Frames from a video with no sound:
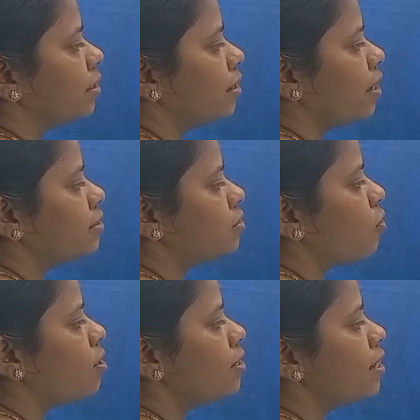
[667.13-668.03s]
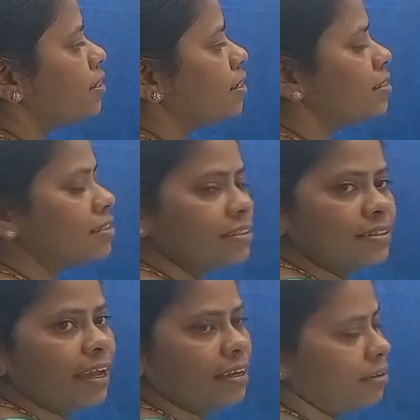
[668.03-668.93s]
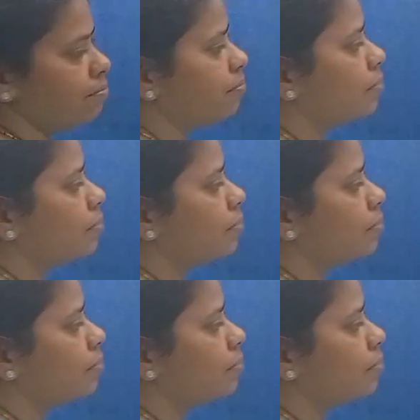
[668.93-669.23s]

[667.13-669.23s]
X coordinate is 10.